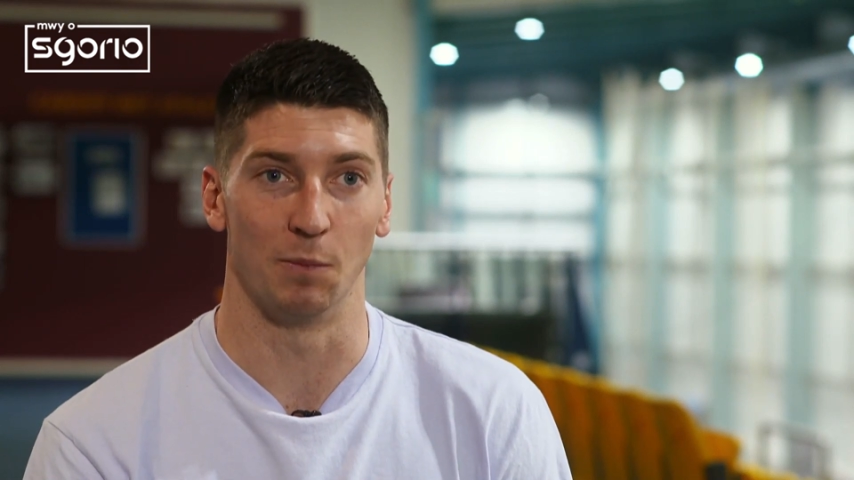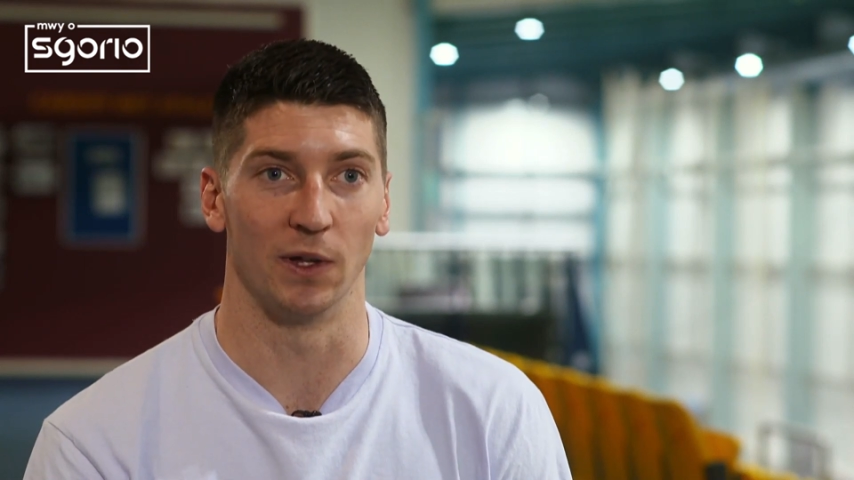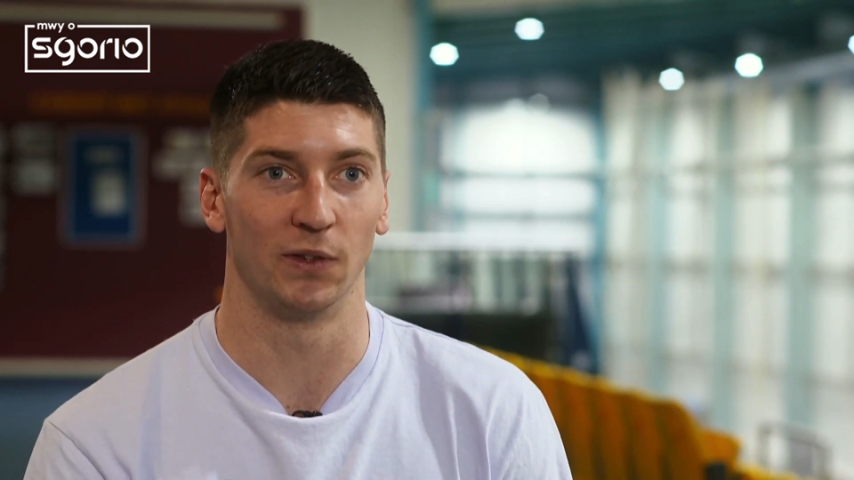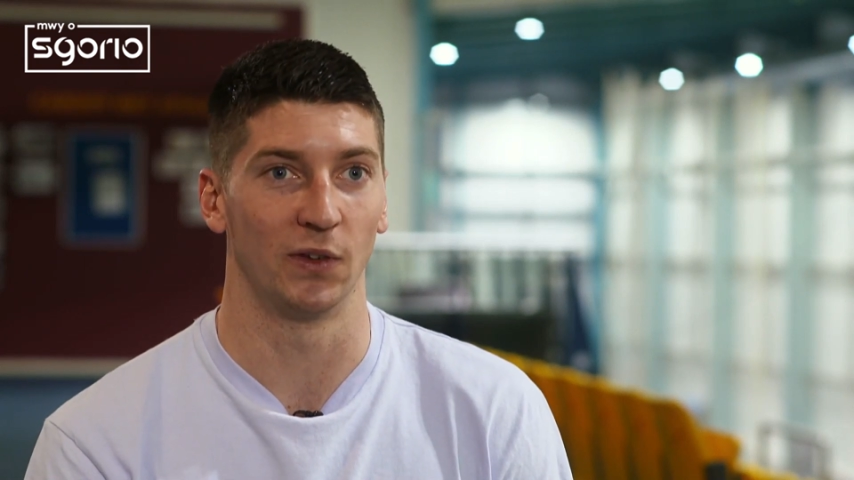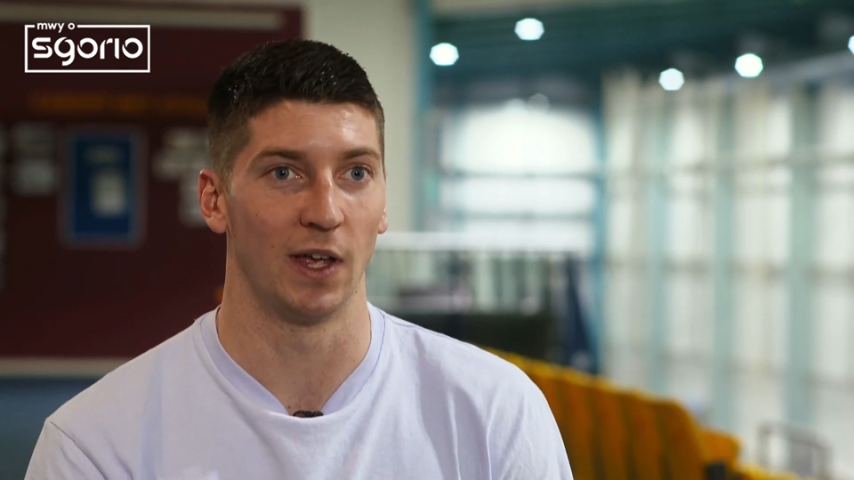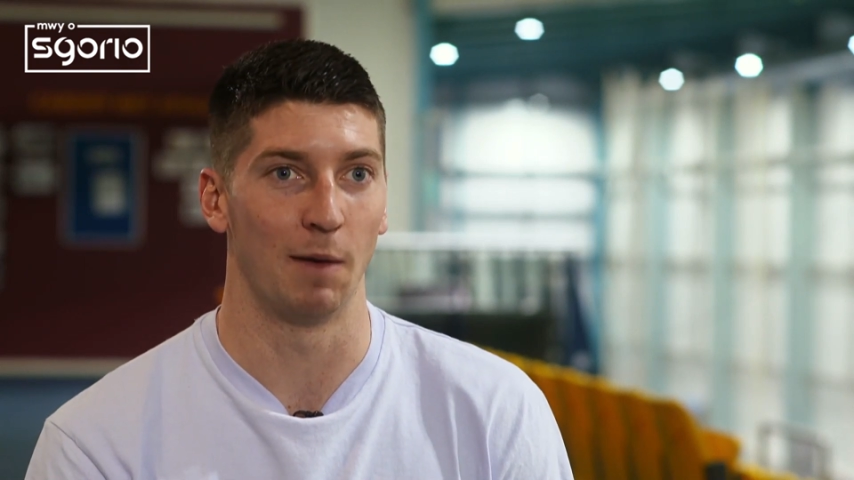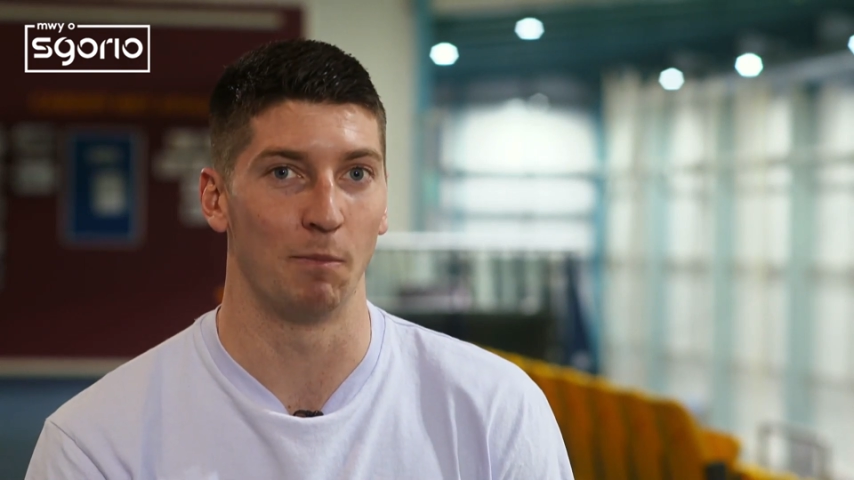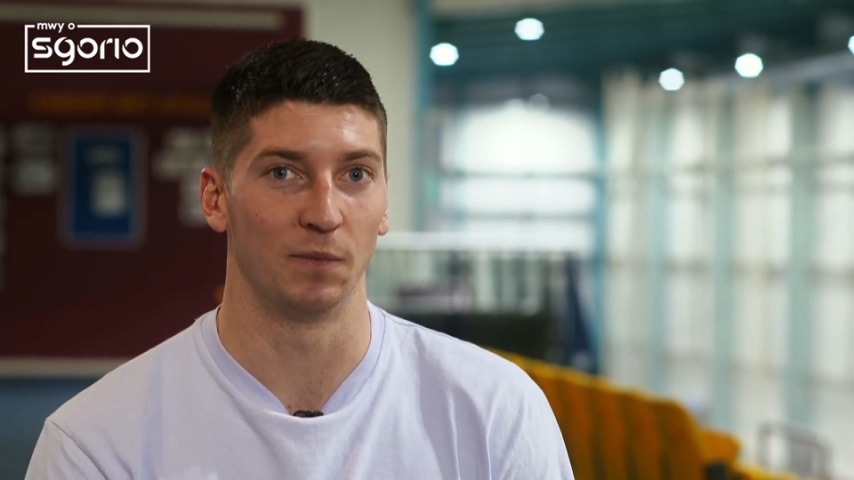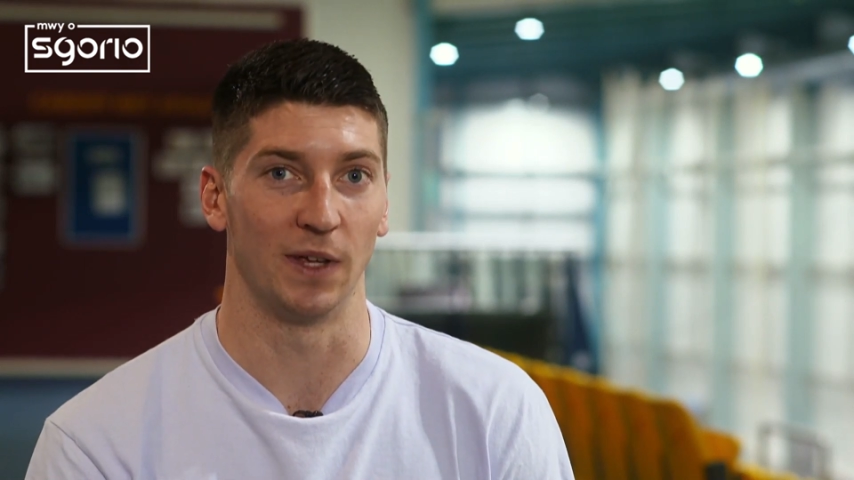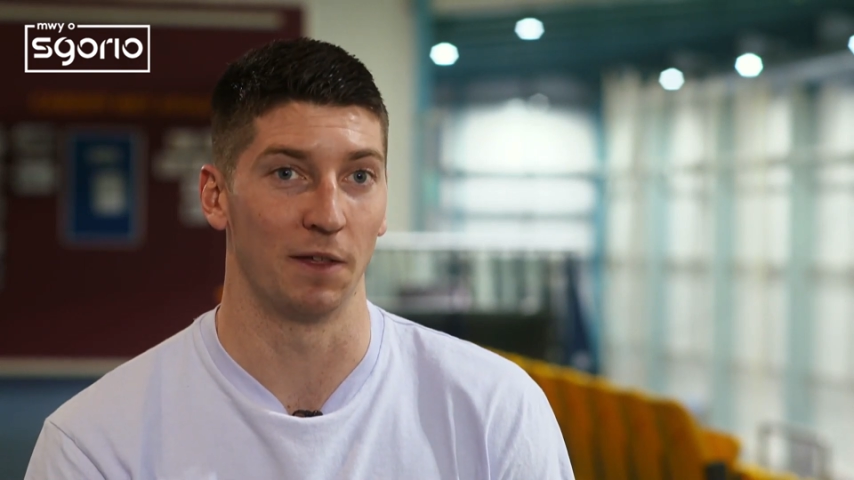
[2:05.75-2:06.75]
But
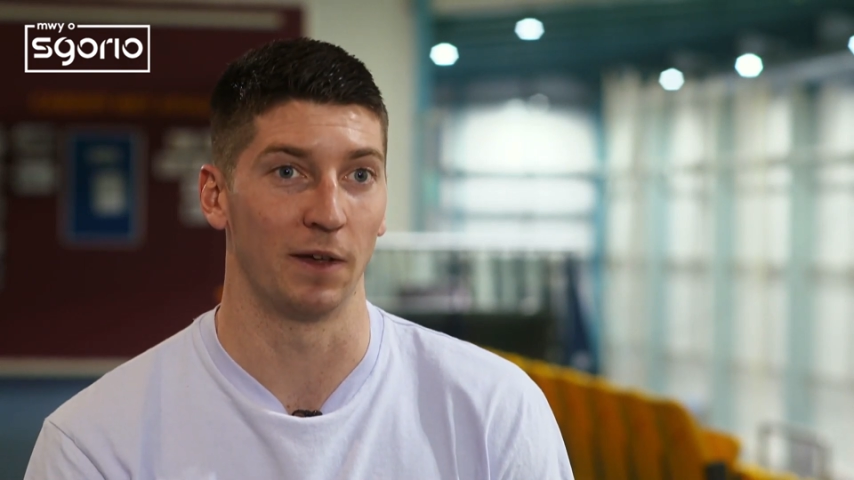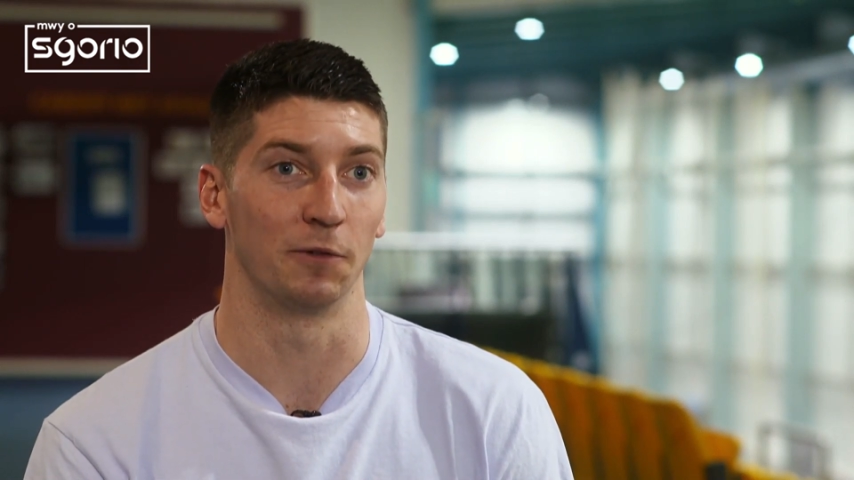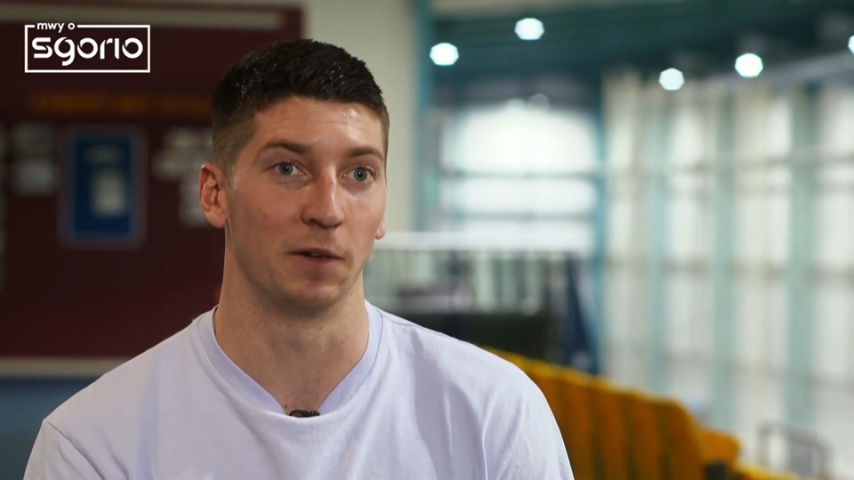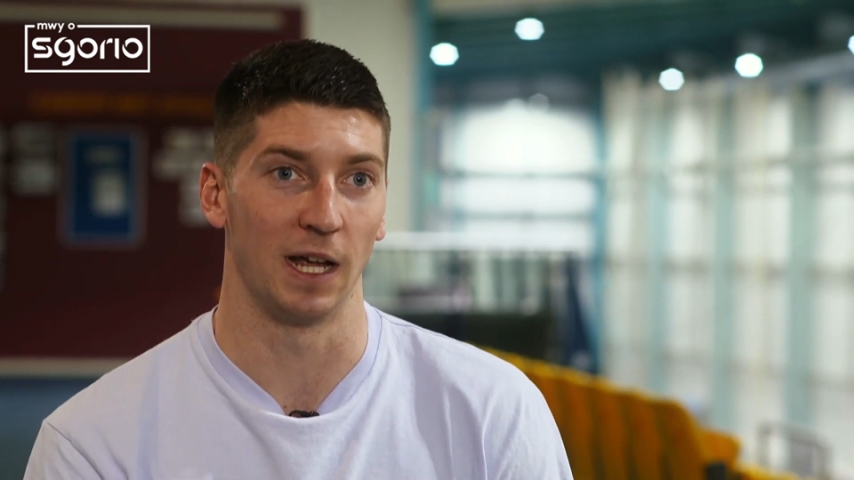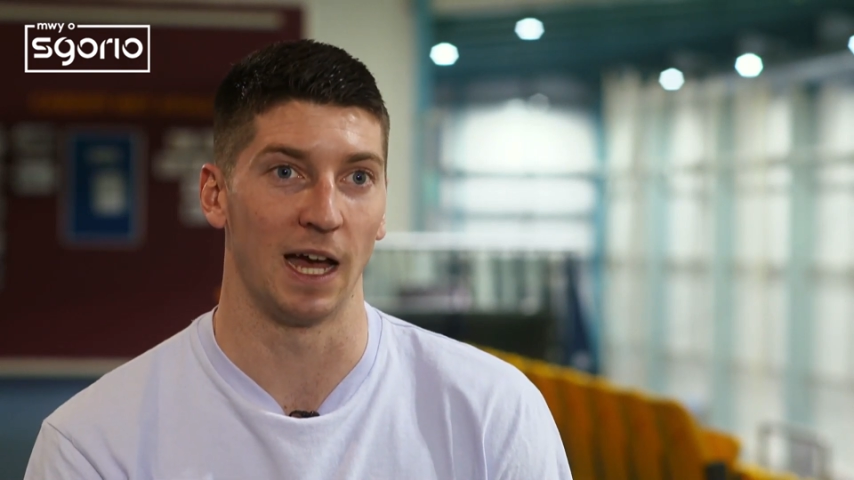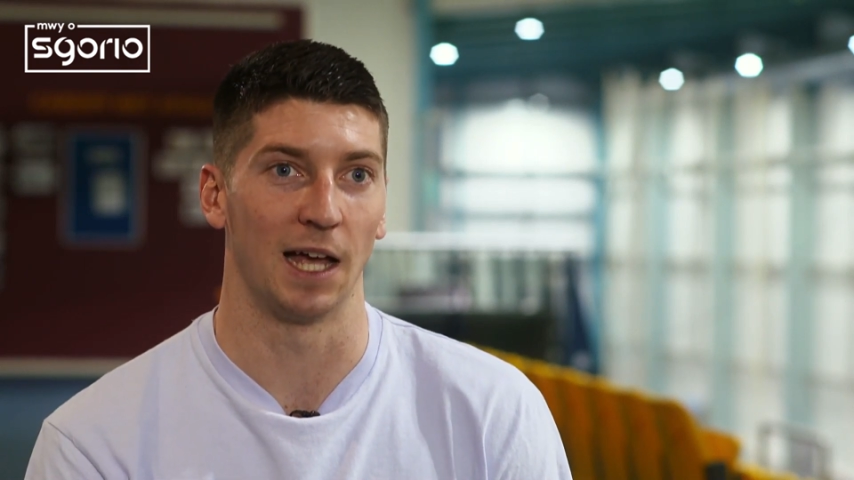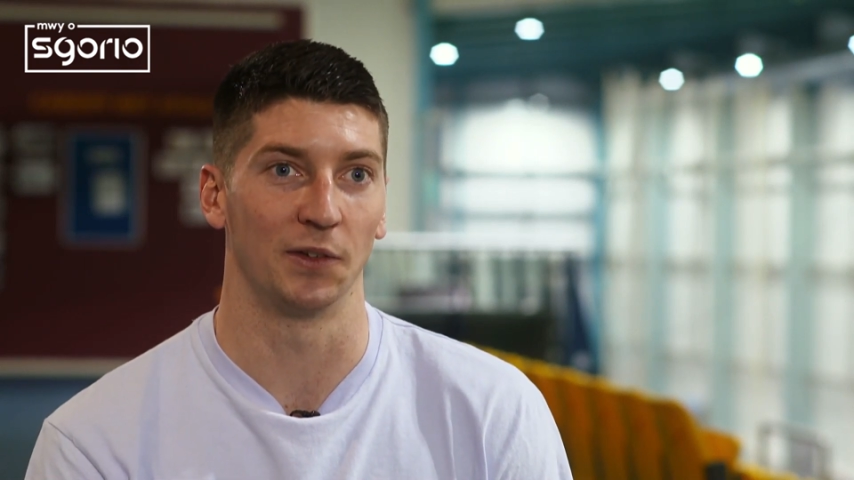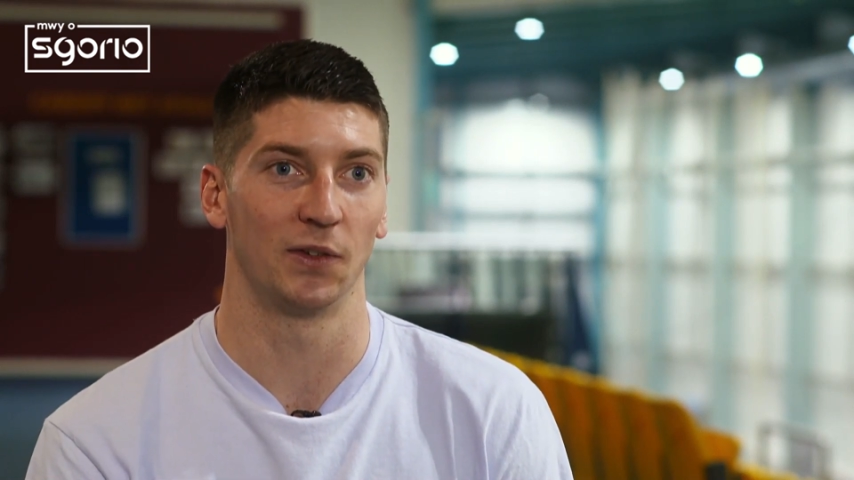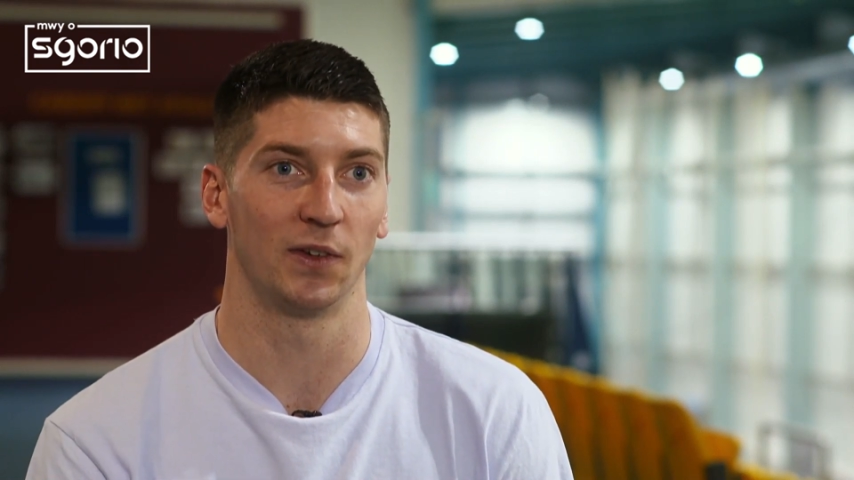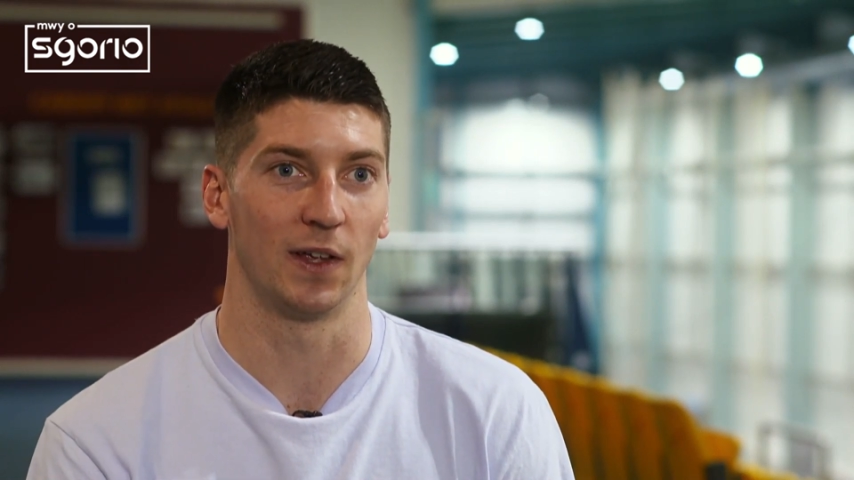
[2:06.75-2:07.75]
yeah, thankfully it has.